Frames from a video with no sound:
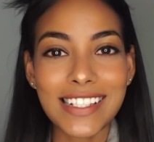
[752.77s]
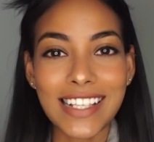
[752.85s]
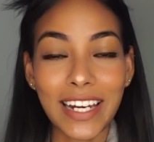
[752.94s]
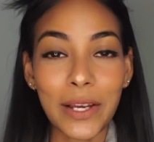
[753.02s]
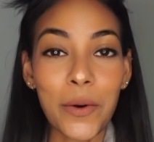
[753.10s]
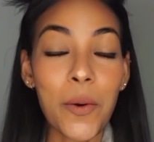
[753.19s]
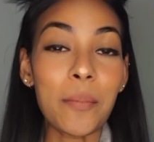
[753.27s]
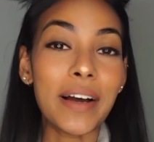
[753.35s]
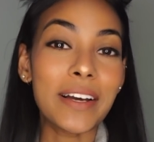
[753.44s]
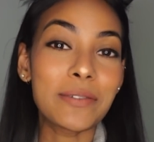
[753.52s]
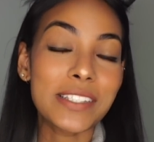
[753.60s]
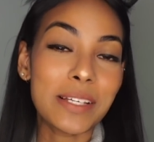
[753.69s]
and I hope
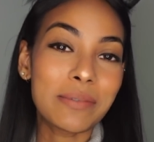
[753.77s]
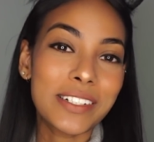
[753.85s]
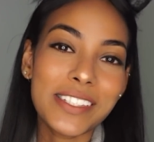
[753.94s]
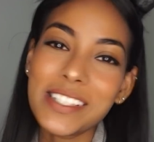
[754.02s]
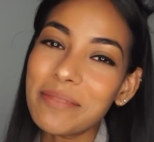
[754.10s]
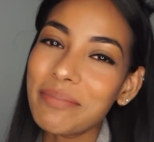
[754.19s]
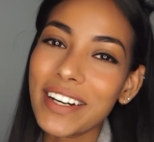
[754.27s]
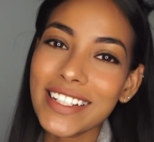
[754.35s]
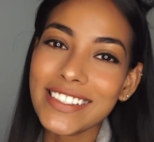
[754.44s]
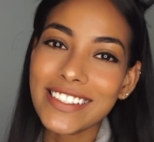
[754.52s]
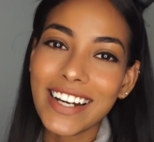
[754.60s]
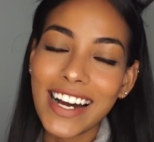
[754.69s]
I was able to surprise
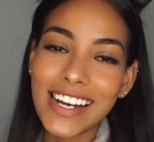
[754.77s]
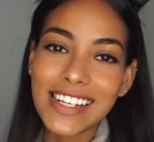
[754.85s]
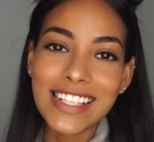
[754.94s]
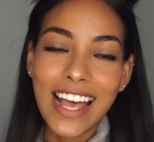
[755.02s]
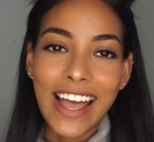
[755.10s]
you guys.